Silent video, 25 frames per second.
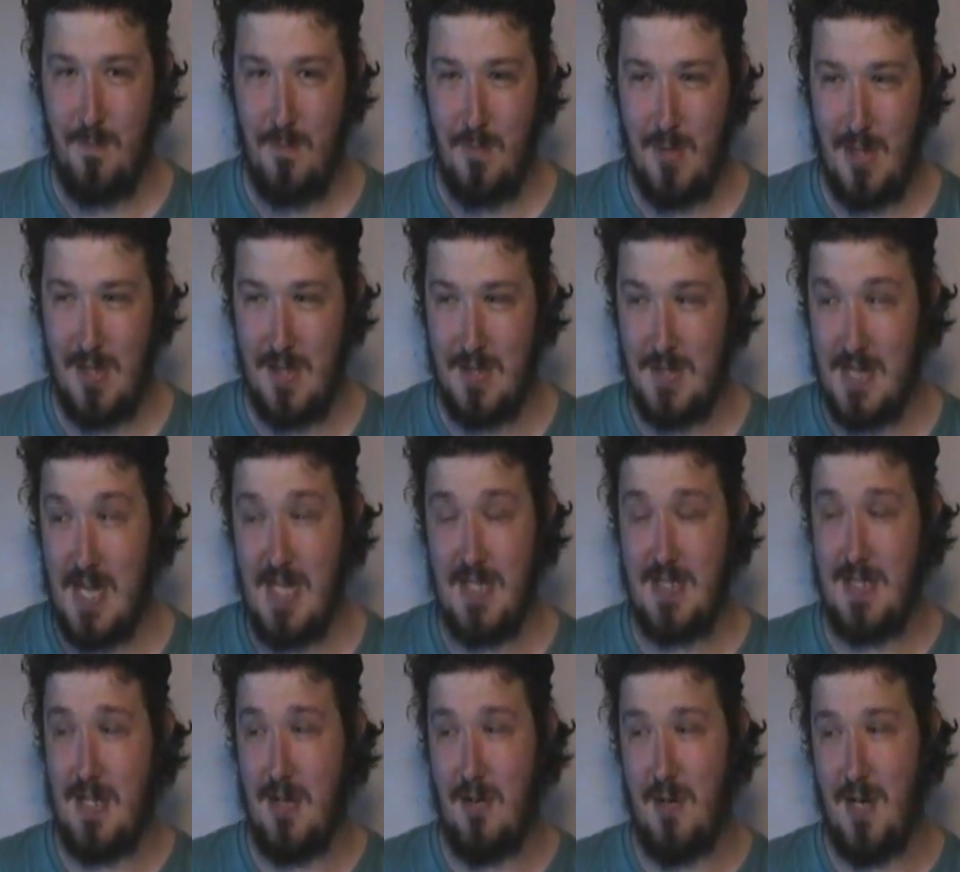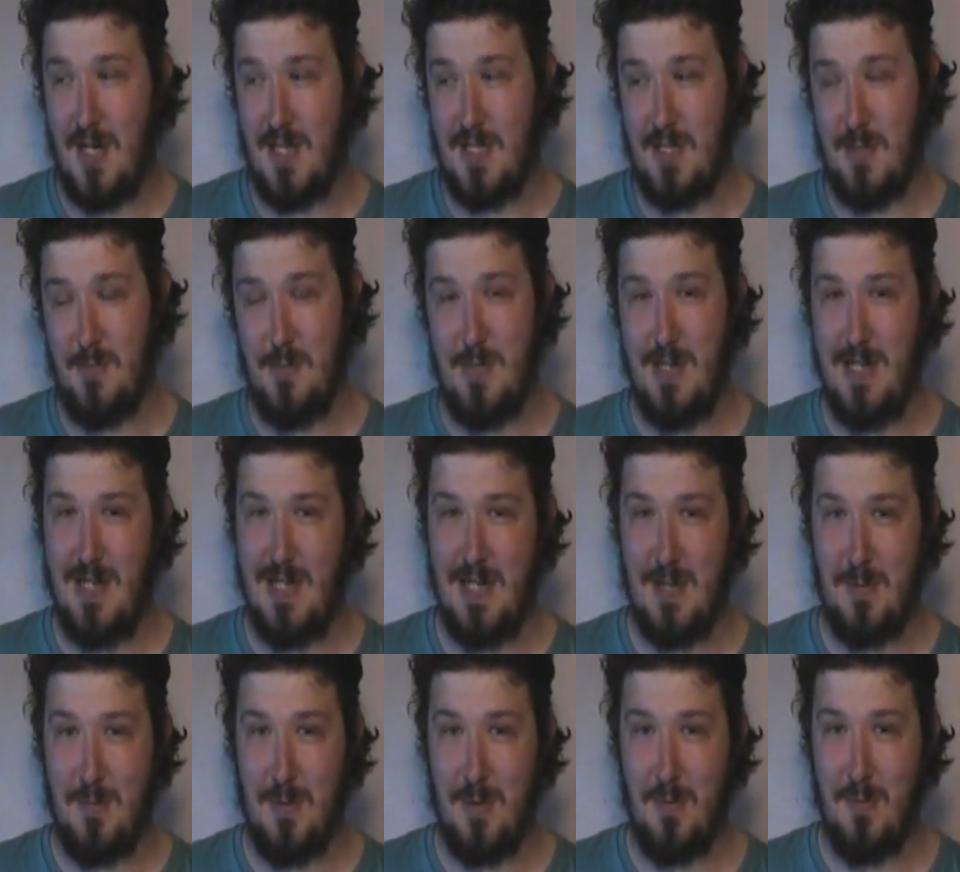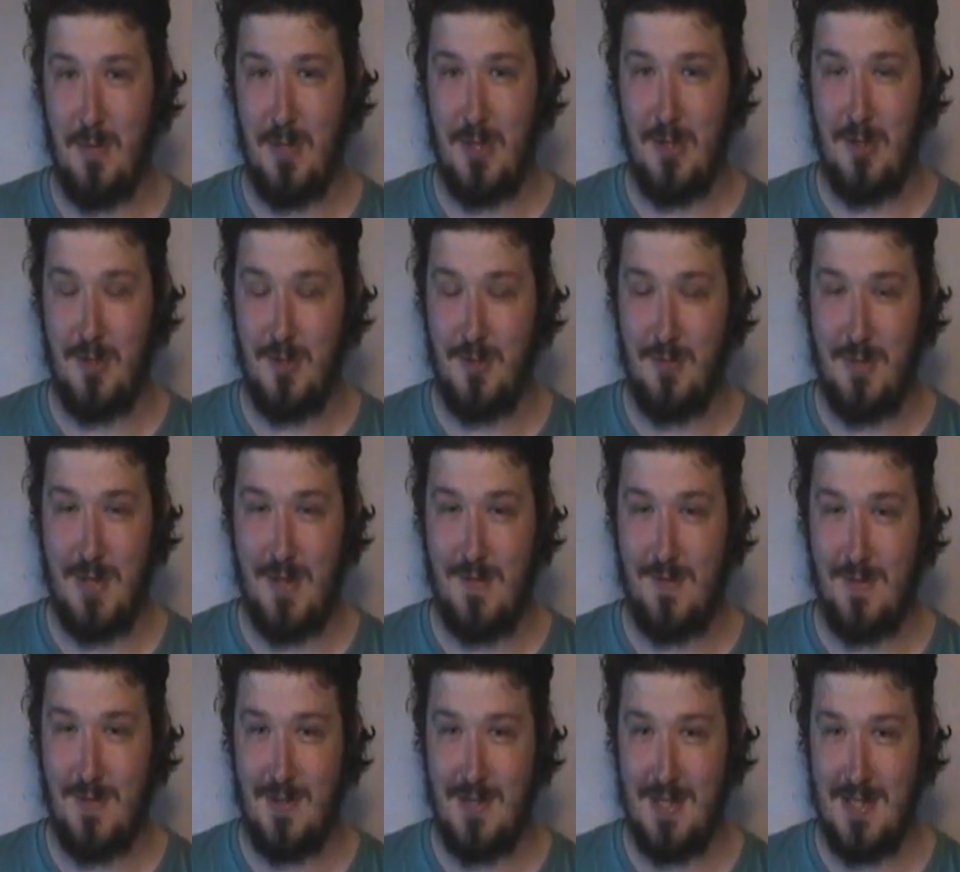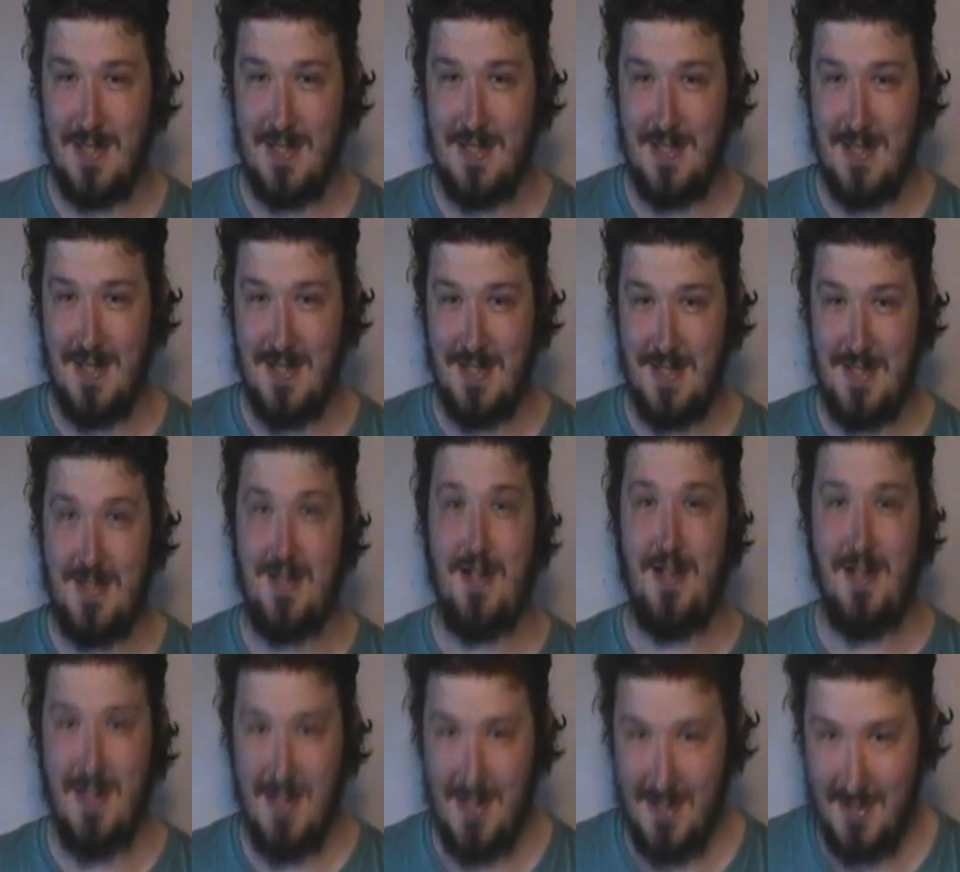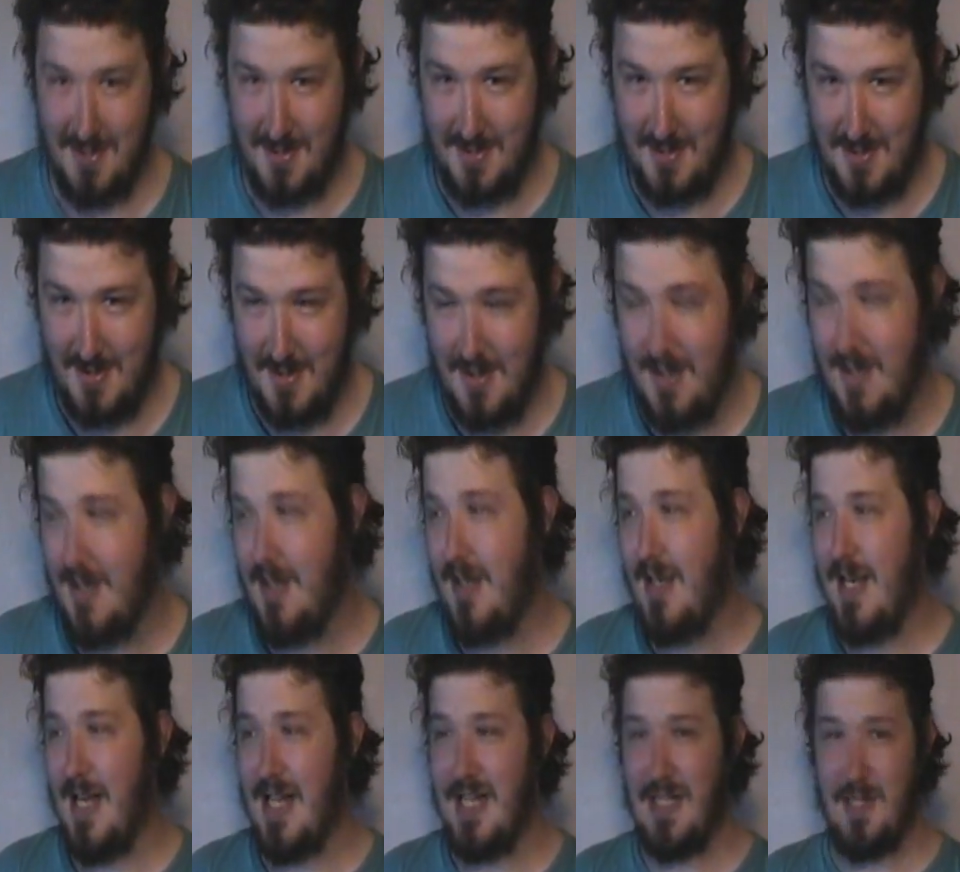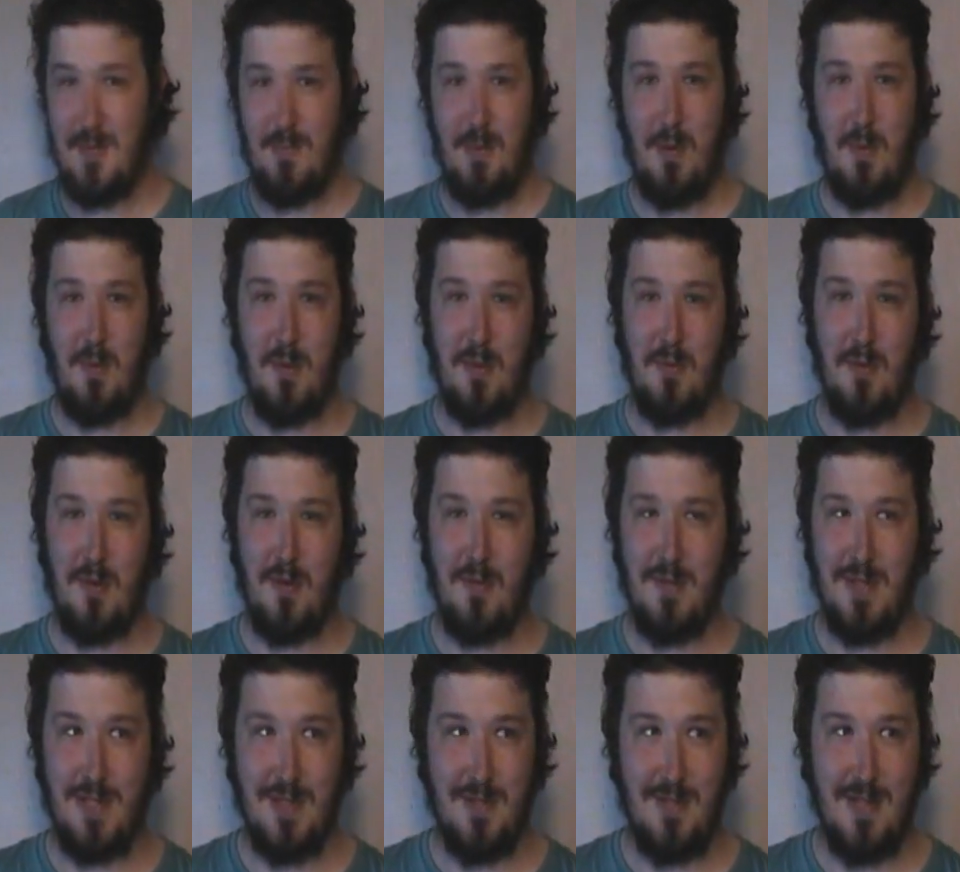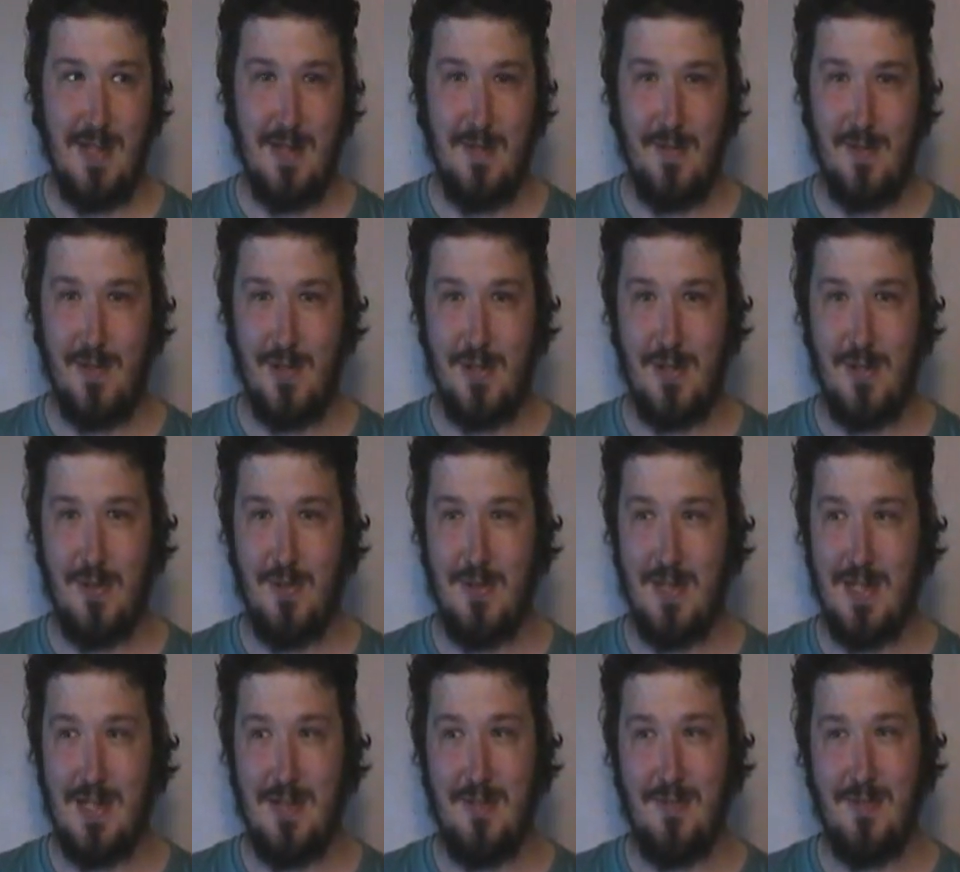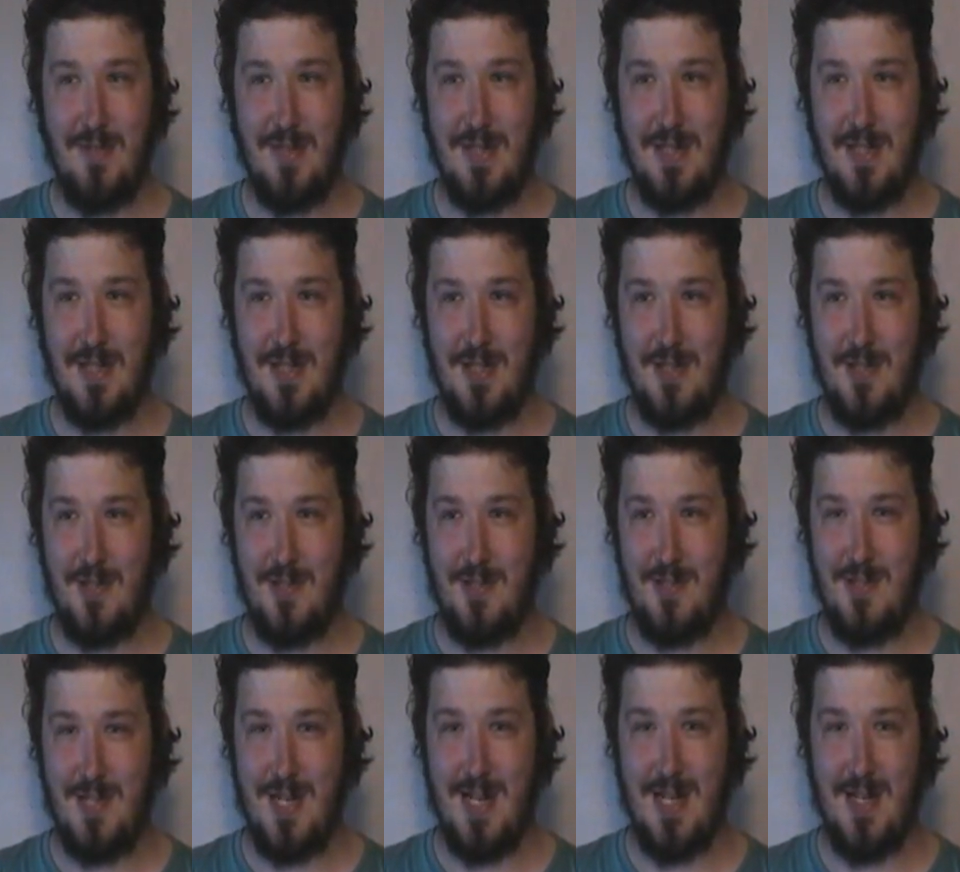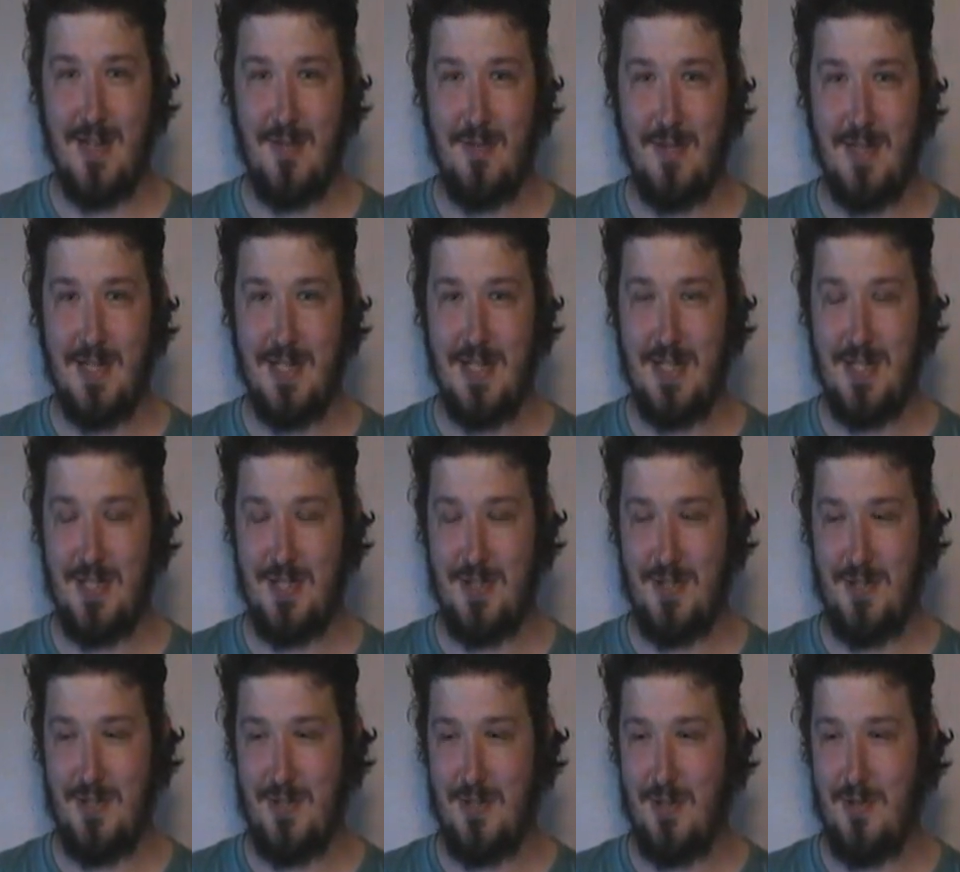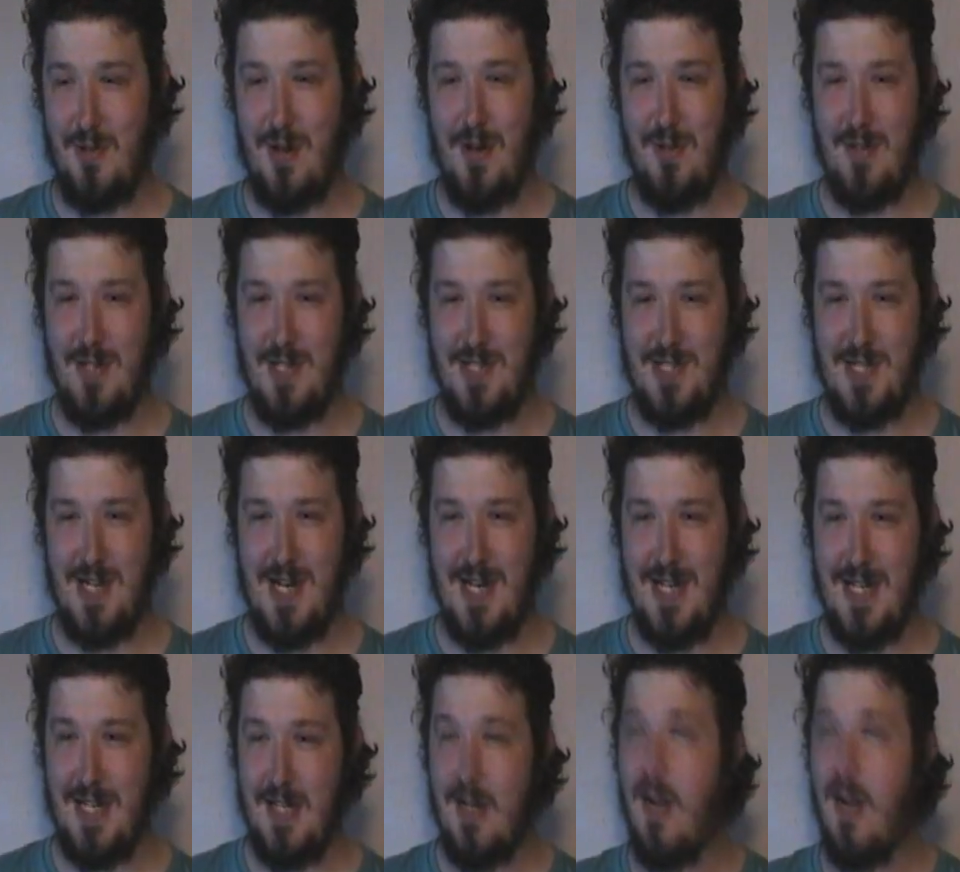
Because that's how actually me and Eggman recorded. We have to listen in silence. Hence probably why we don't ever call out when the crowd is chanting